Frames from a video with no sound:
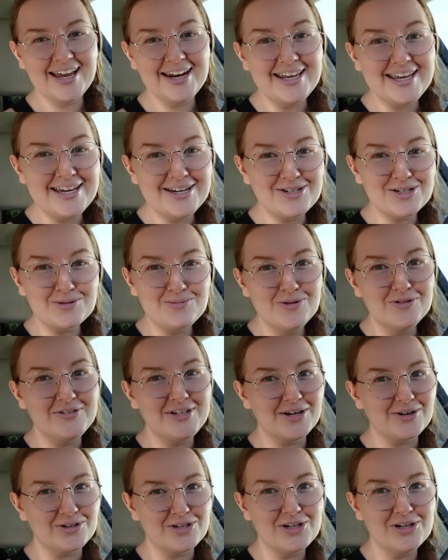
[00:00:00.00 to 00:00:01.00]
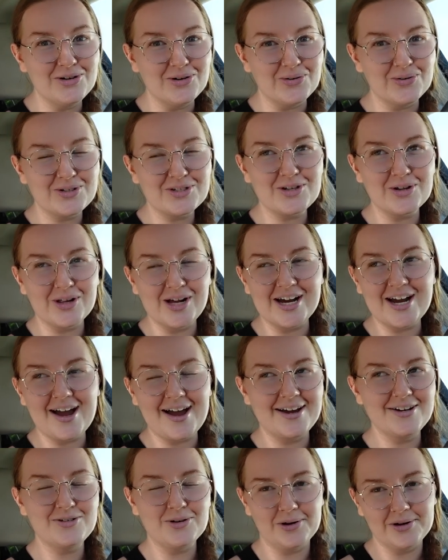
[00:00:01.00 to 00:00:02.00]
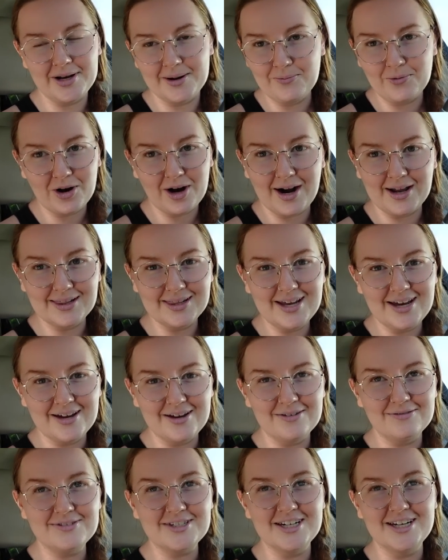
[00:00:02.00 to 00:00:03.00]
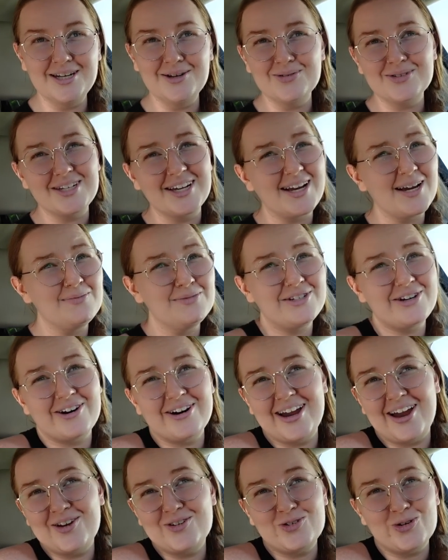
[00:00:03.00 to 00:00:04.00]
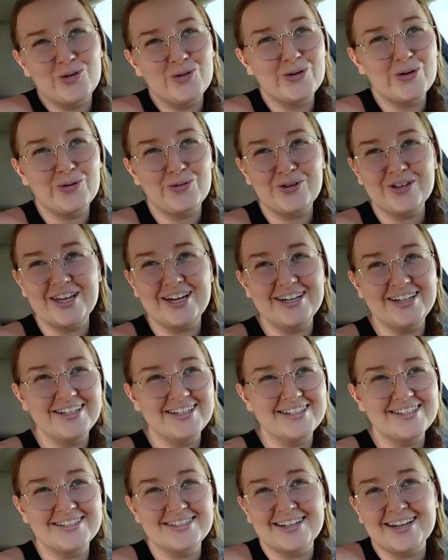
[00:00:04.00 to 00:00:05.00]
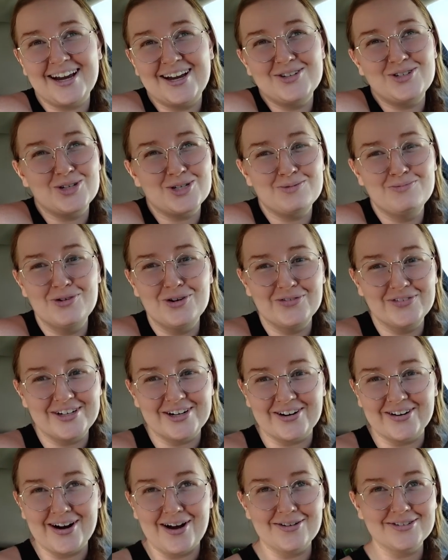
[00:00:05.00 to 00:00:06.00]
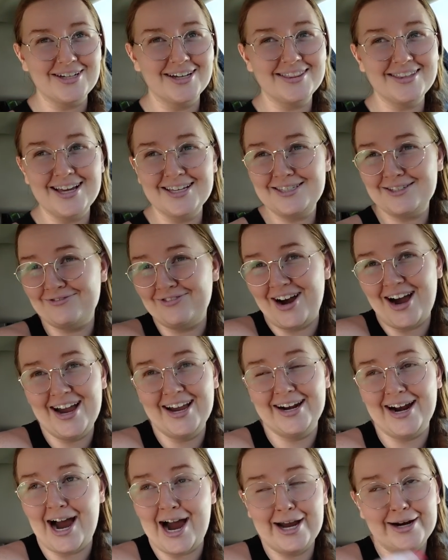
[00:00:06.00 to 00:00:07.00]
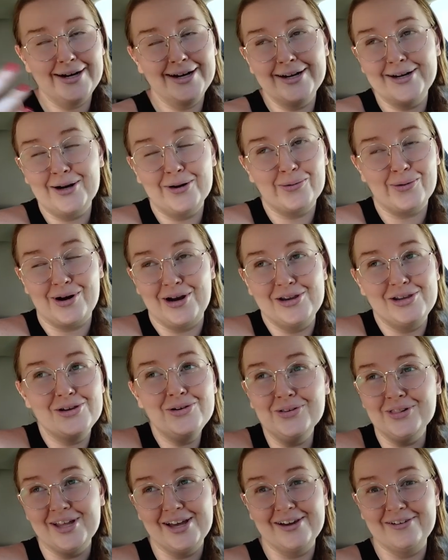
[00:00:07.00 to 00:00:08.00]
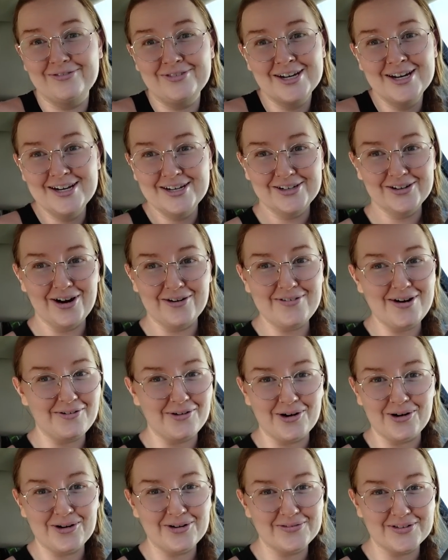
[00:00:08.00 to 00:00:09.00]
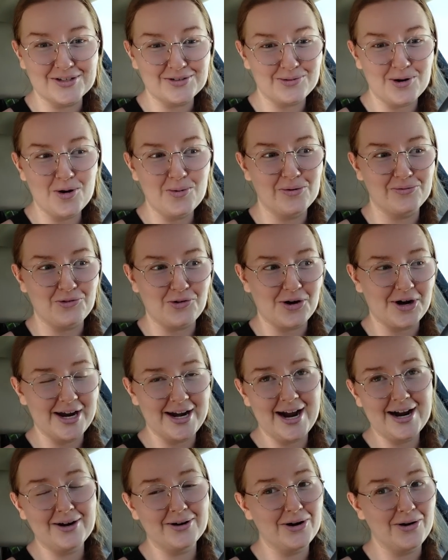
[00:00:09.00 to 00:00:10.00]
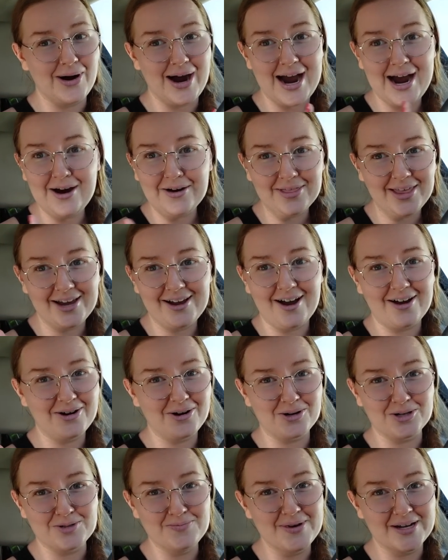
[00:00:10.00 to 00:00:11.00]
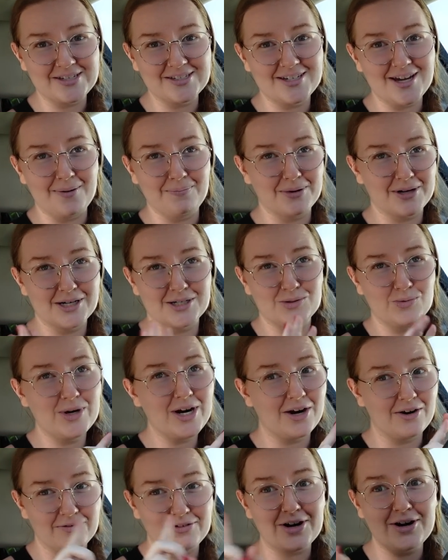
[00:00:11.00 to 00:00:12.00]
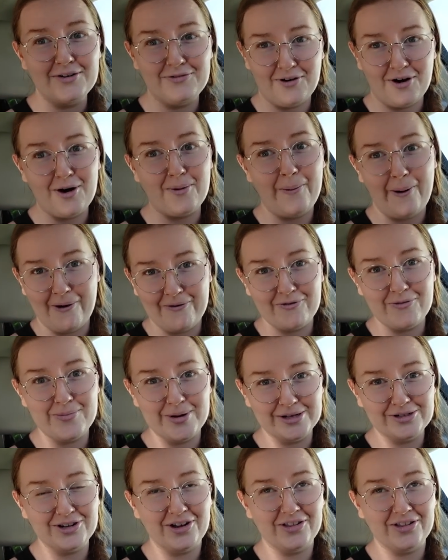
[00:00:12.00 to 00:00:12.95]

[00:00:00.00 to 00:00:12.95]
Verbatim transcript: And he just moved here too. So like I told him where I lived and he was like, I'm sorry, I don't know where that is. Like I just moved here and I was like, that's fine. I didn't know where you lived. You know, I've never heard of this road before. And I don't know how they got ours mixed up because we are very far apart from each